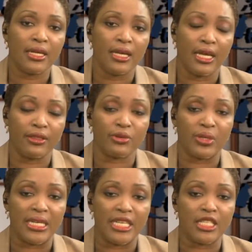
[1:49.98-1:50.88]
In the
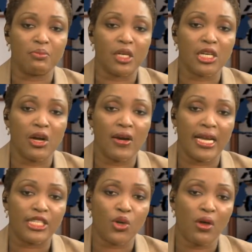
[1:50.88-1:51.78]
release, Machar
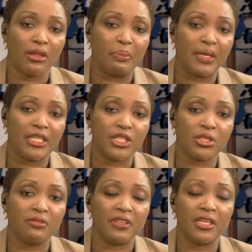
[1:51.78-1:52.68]
and other
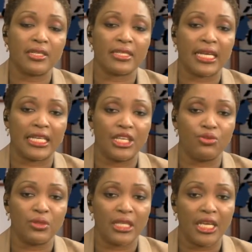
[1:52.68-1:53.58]
political figures
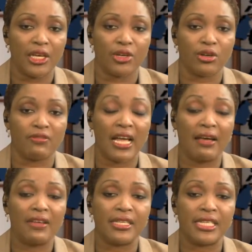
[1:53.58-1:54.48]
accused Kiir of
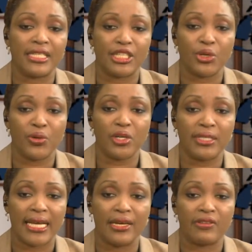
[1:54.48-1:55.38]
having dictatorial
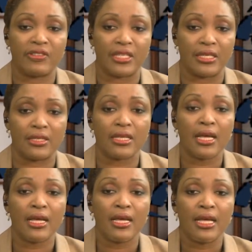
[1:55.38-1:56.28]
tendencies
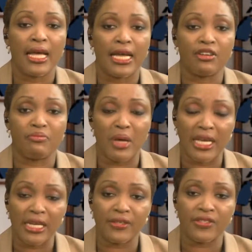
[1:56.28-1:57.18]
and of
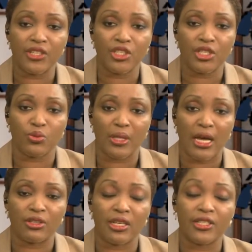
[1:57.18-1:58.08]
making decisions
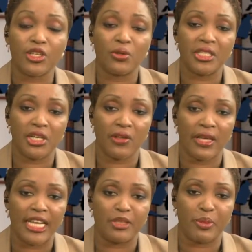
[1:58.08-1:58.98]
without consulting
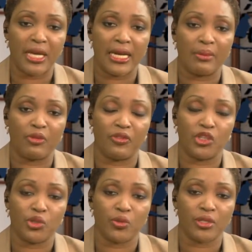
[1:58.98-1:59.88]
other SPLM
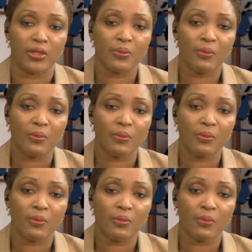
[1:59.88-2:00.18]
officials.